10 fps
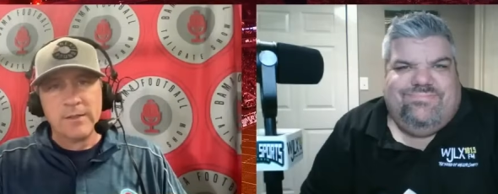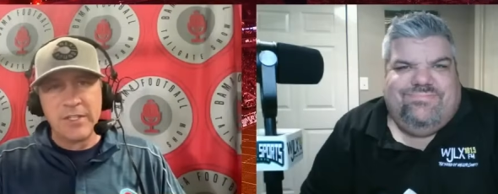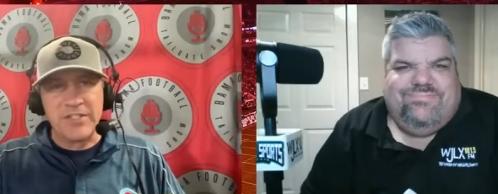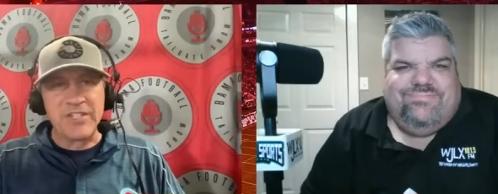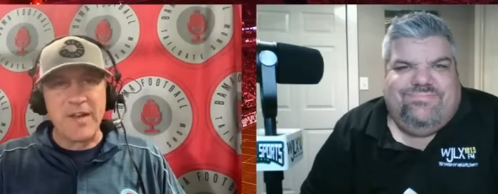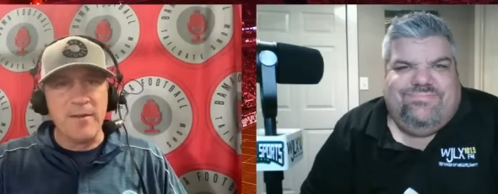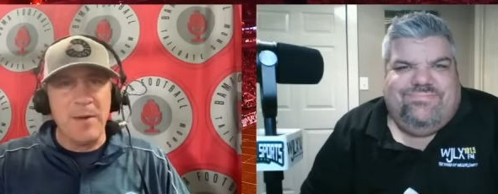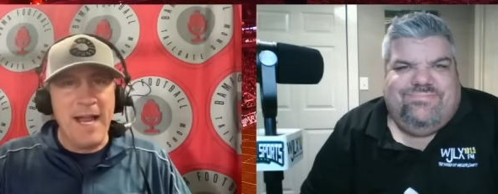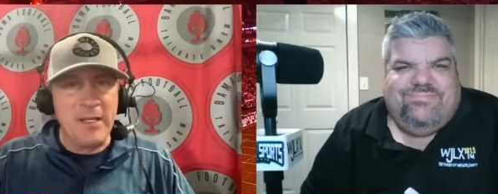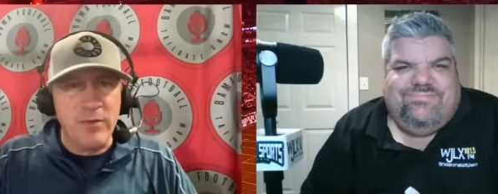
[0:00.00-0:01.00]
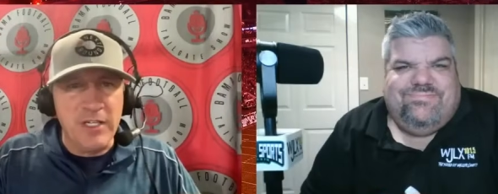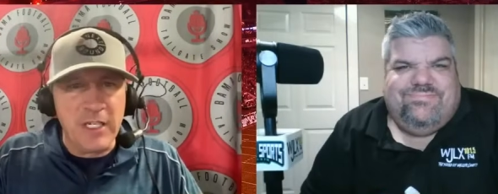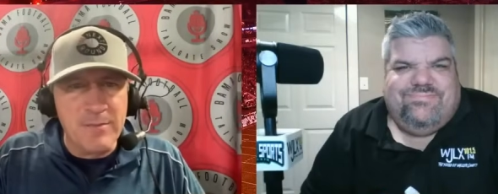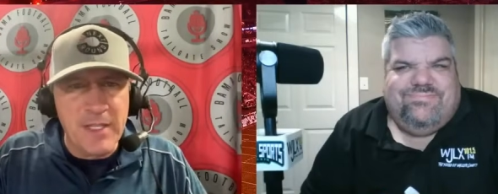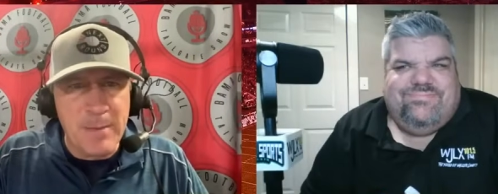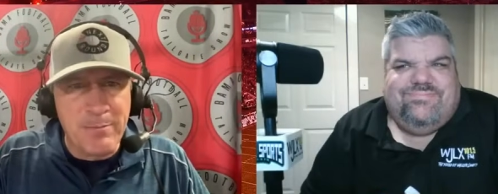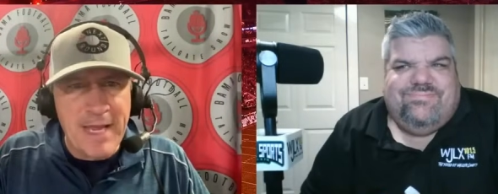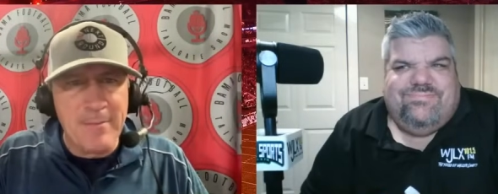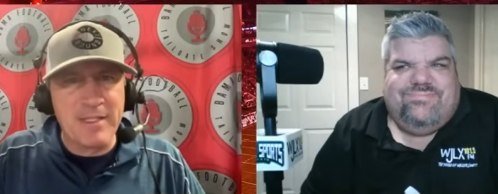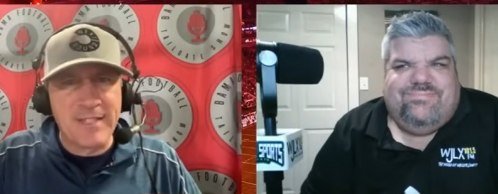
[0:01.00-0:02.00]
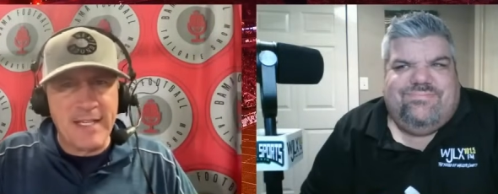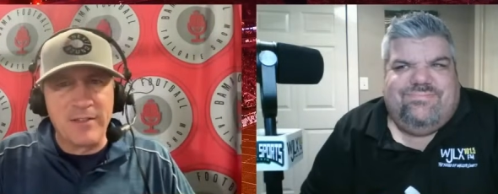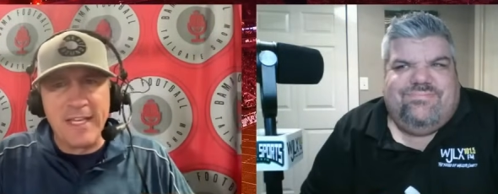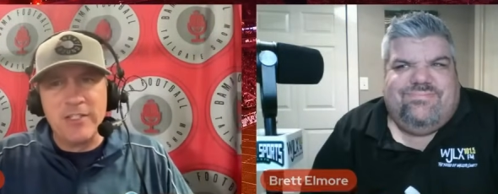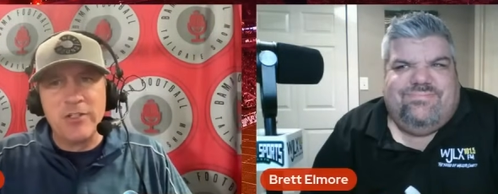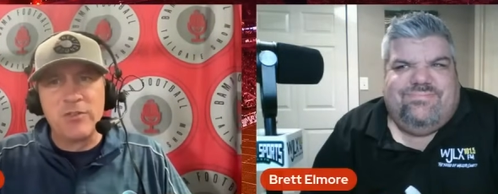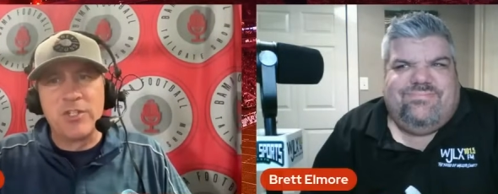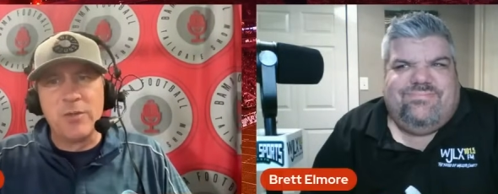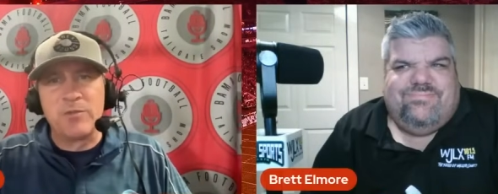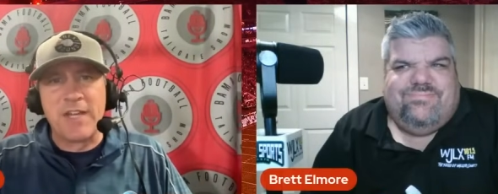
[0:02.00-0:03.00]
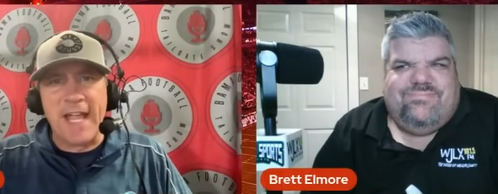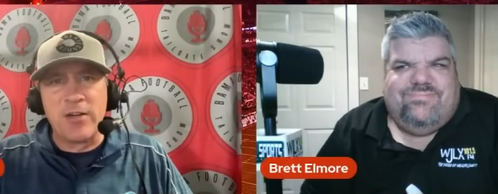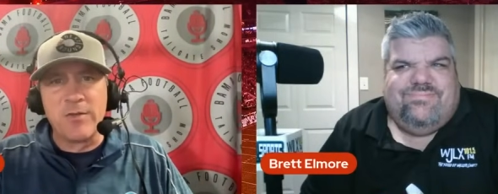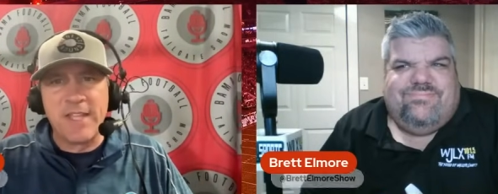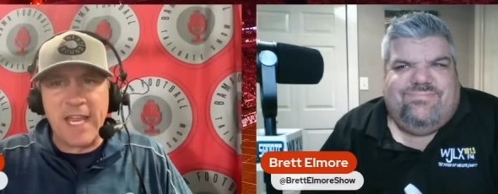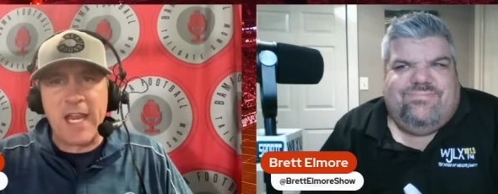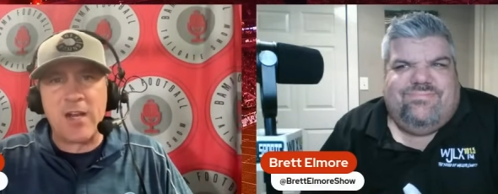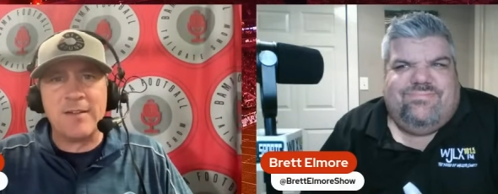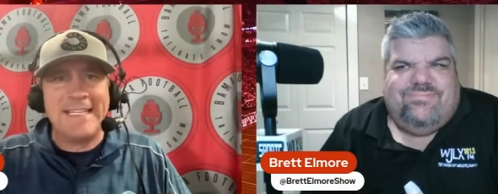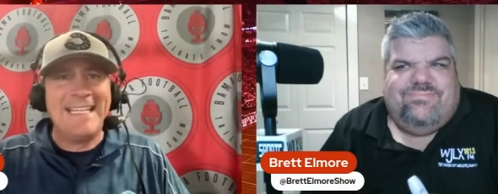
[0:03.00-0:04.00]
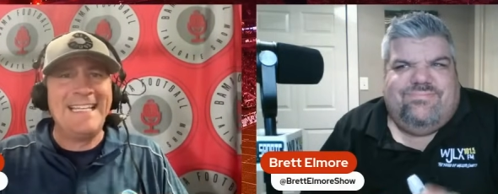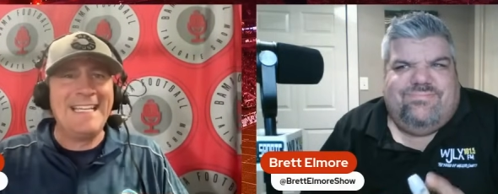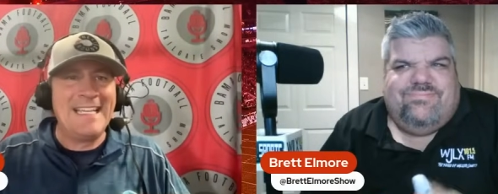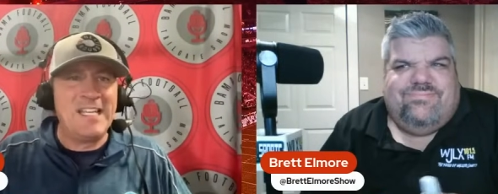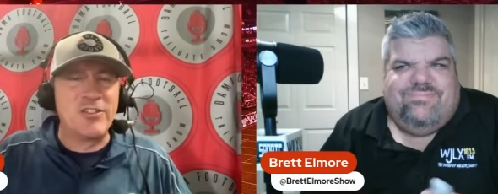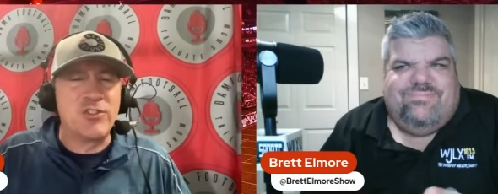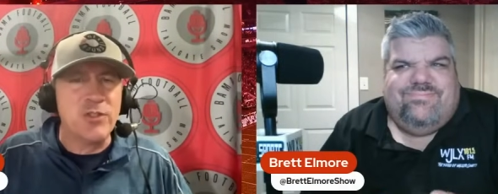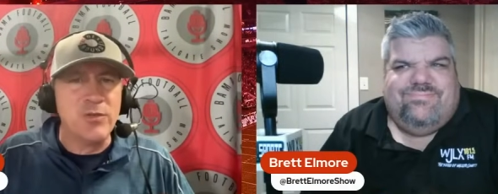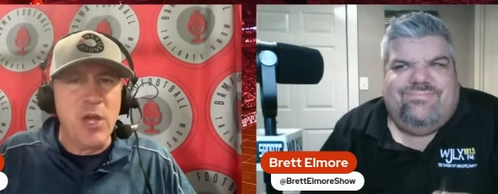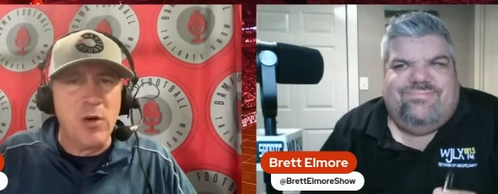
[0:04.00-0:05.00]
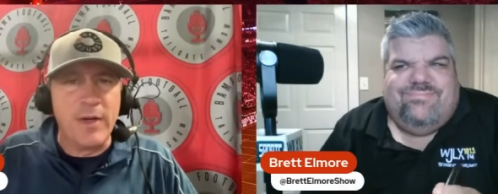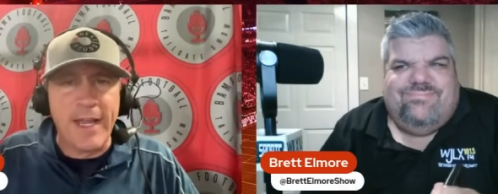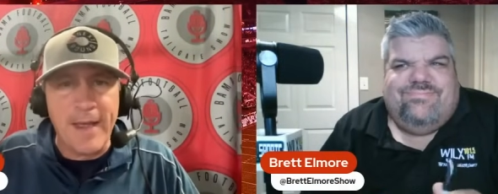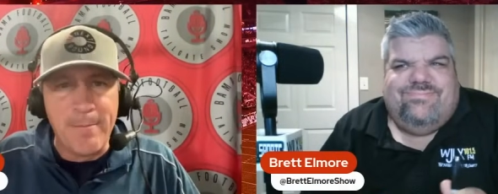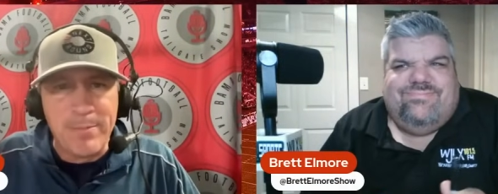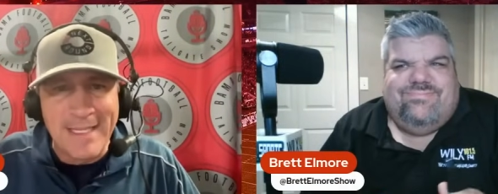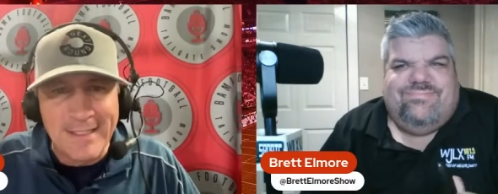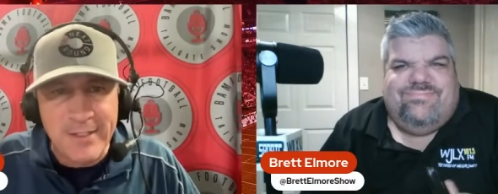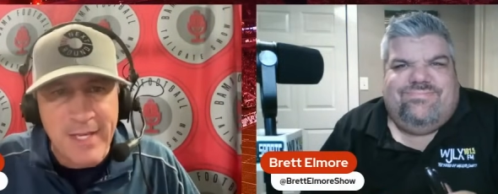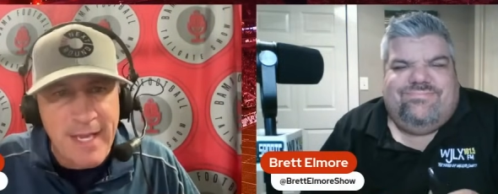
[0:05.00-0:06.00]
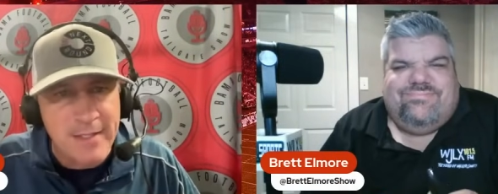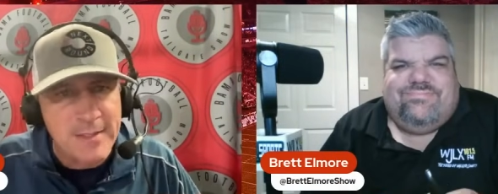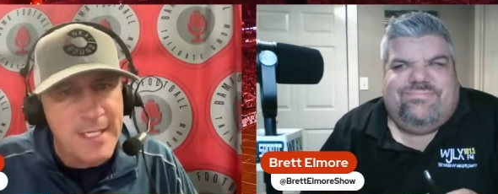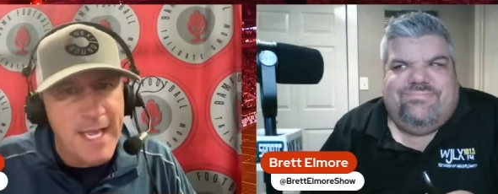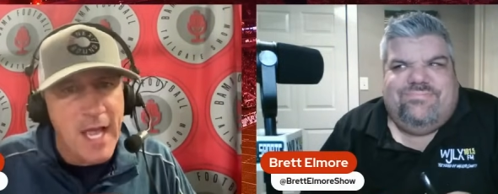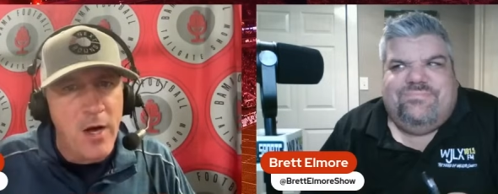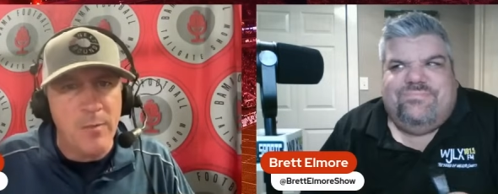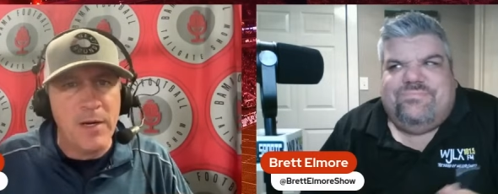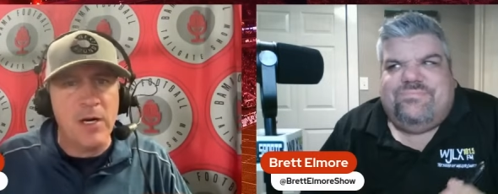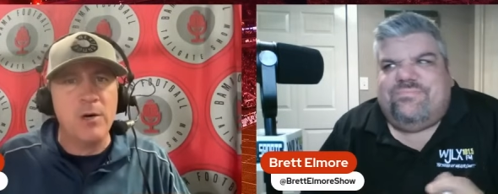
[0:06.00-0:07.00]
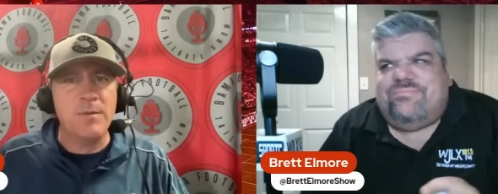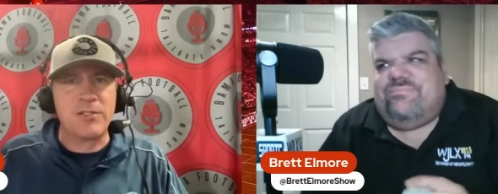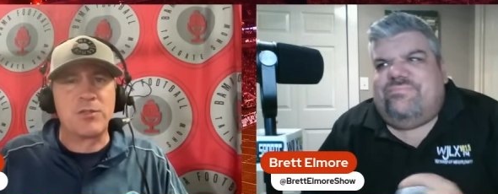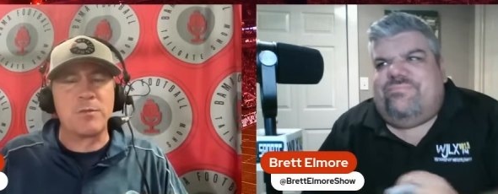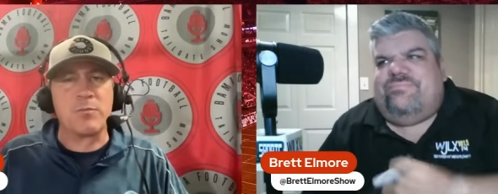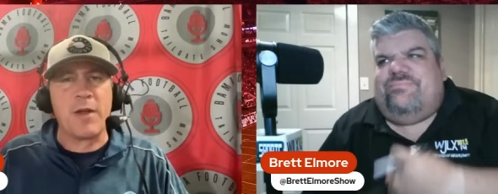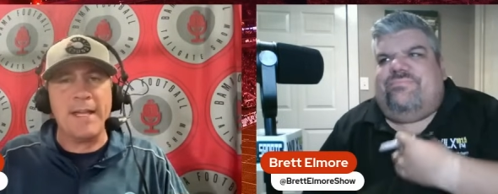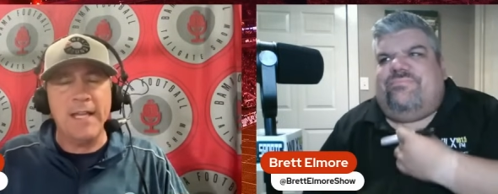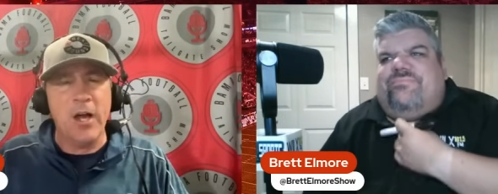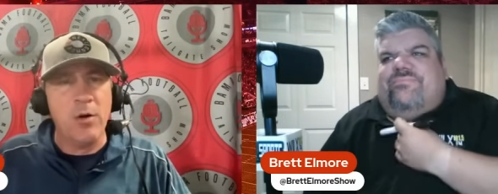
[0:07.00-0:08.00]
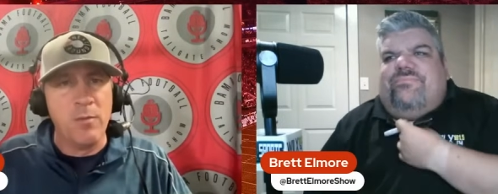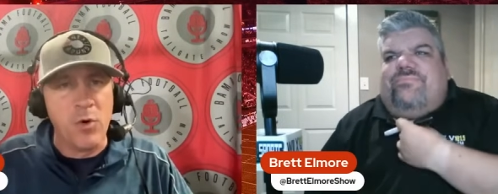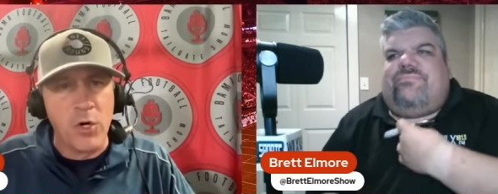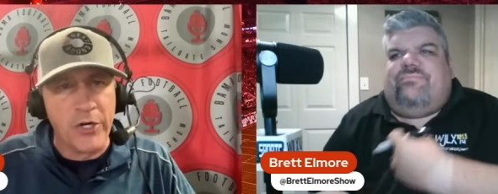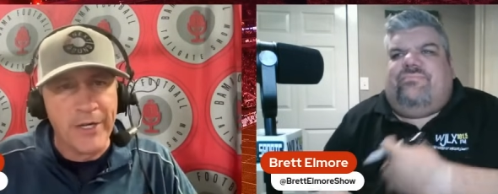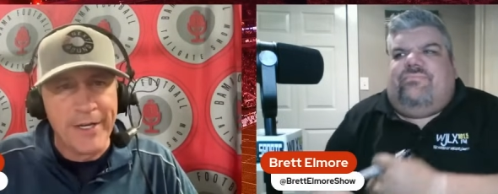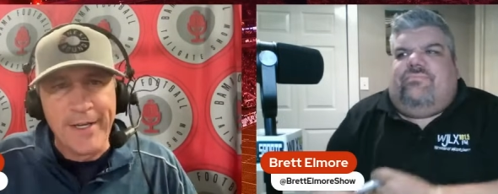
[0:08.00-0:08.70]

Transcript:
Speaker 1: Hey, everybody, welcome to the Bama Tailgate YouTube channel. There he is. You know him, Big Sexy Elmo, Mr. Brett Elmore,